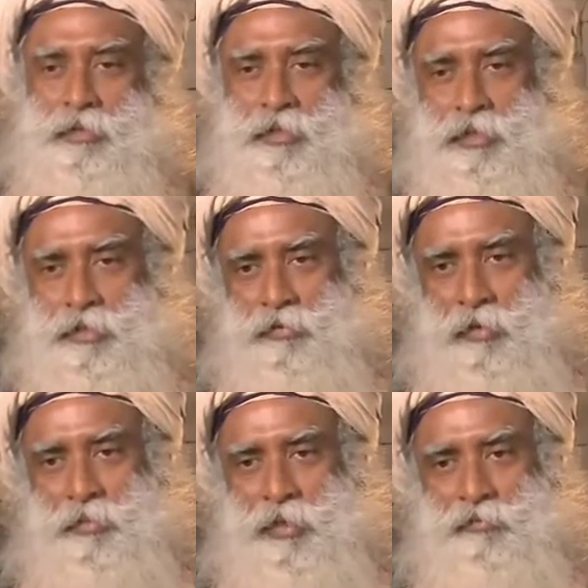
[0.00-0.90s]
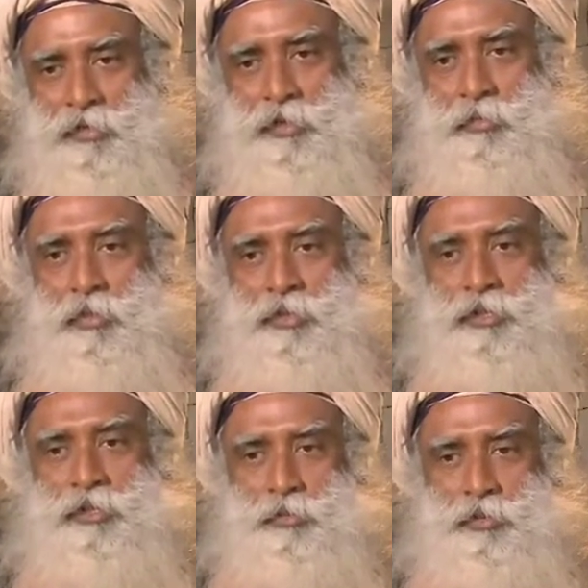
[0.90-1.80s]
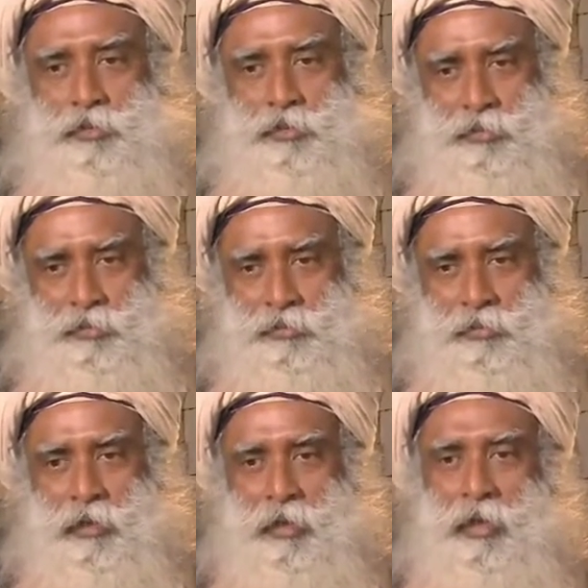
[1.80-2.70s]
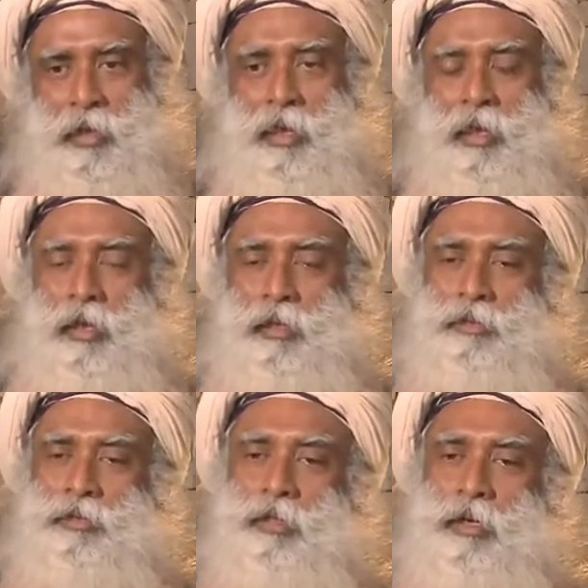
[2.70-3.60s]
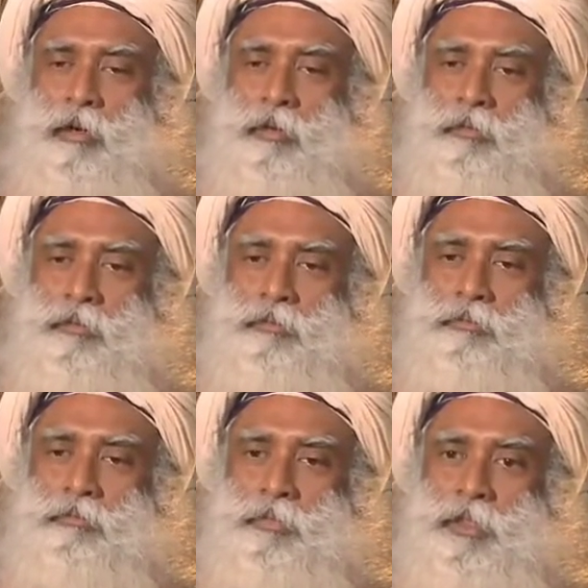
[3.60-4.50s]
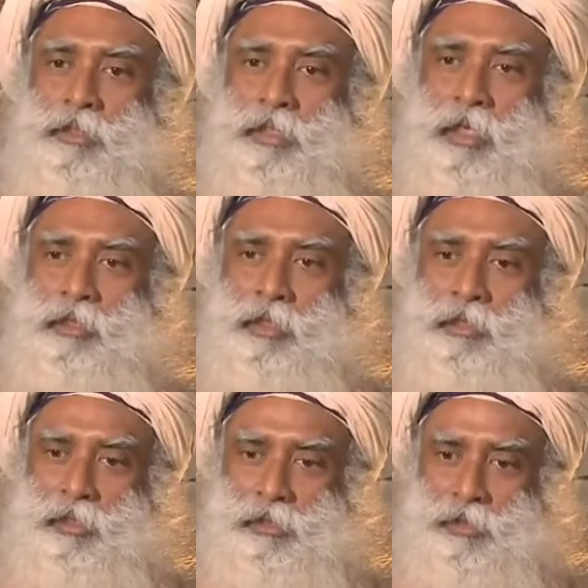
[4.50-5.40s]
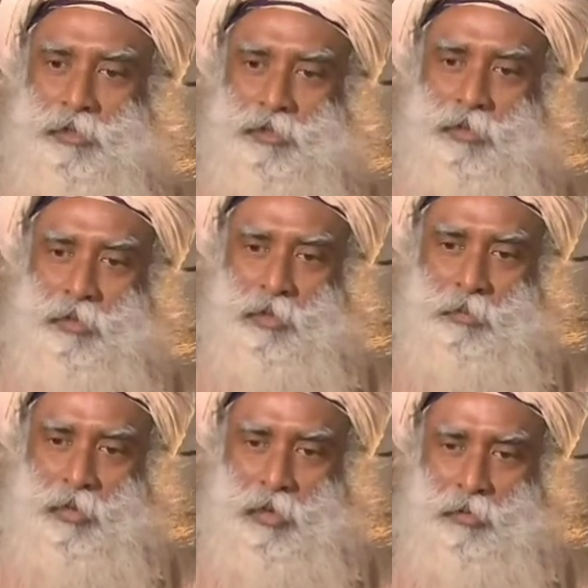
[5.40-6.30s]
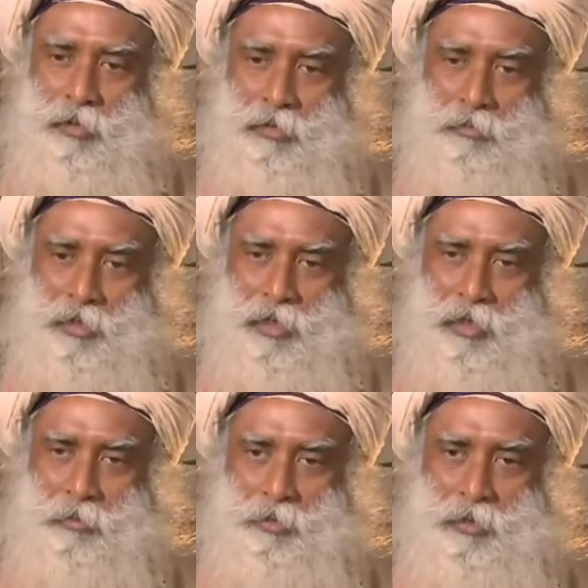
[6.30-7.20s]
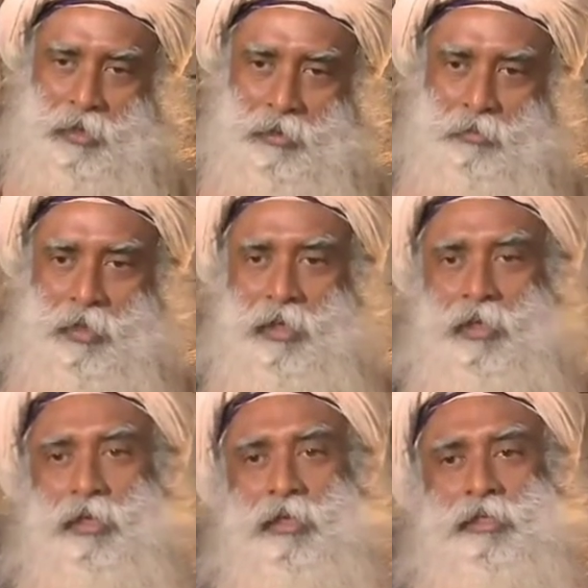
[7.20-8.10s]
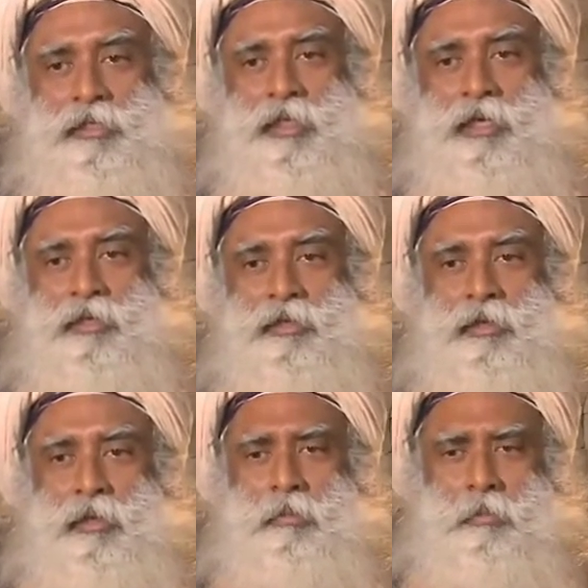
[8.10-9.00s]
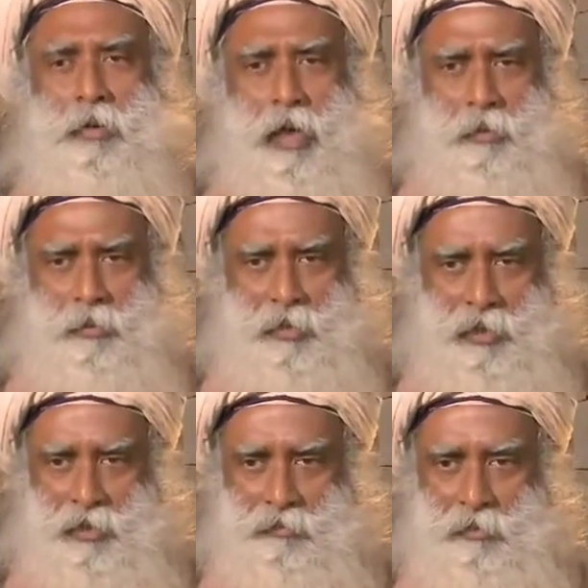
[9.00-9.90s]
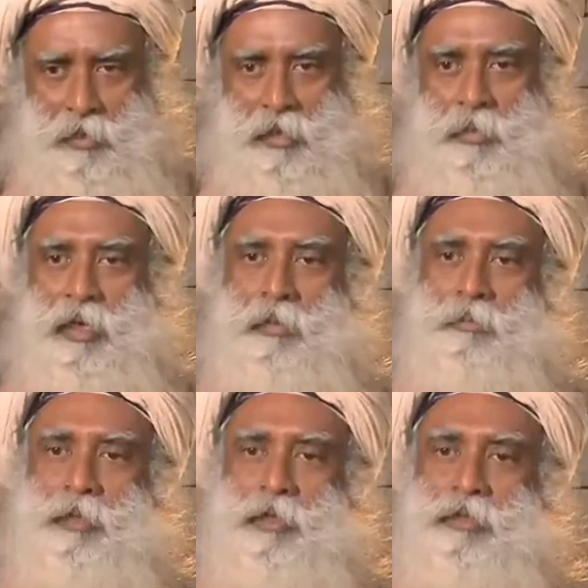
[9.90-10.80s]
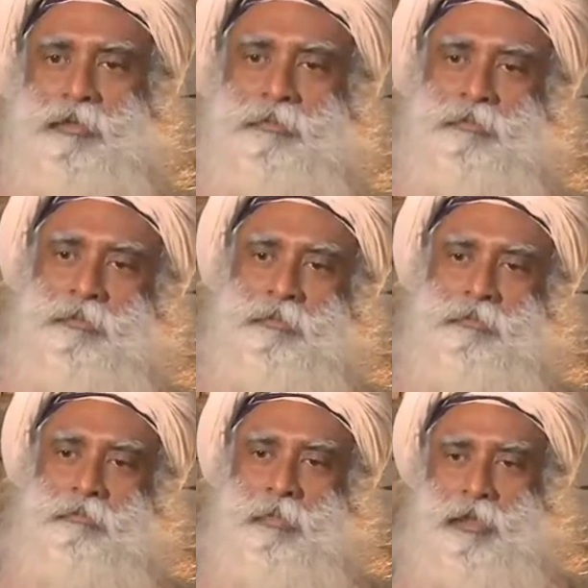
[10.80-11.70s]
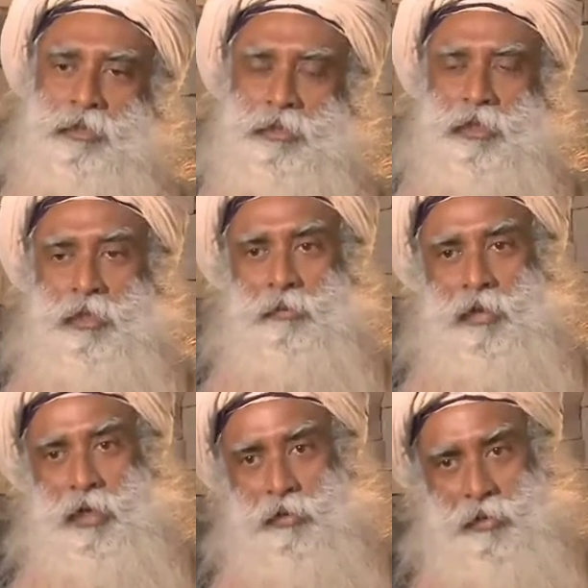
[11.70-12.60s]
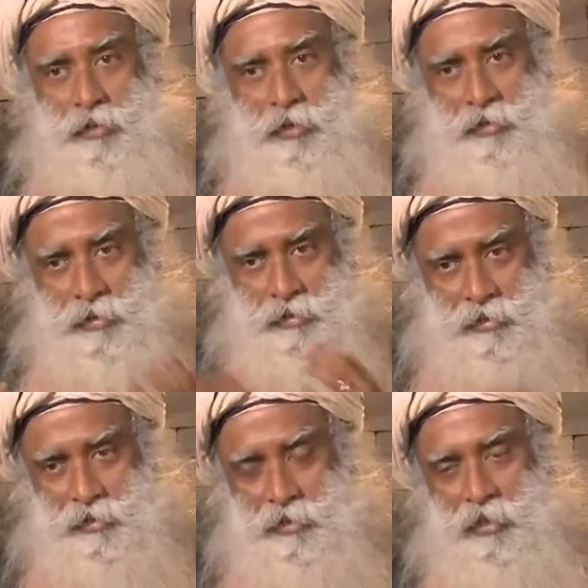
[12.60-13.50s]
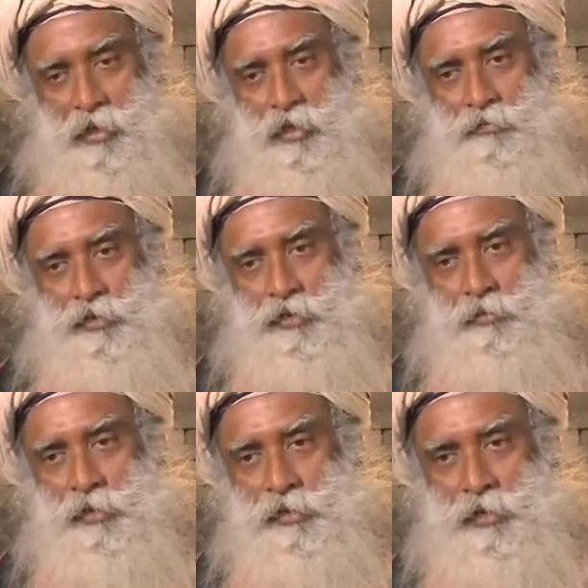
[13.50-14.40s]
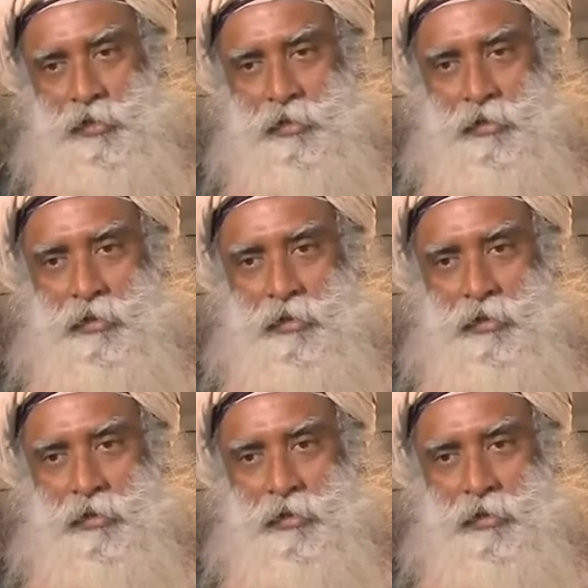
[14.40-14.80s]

transform them, which is more sensible to do. So, he said the intensity is going beyond being an emperor. Being a king's son, probably he will become an emperor. But when I look at the intensity of the geometry,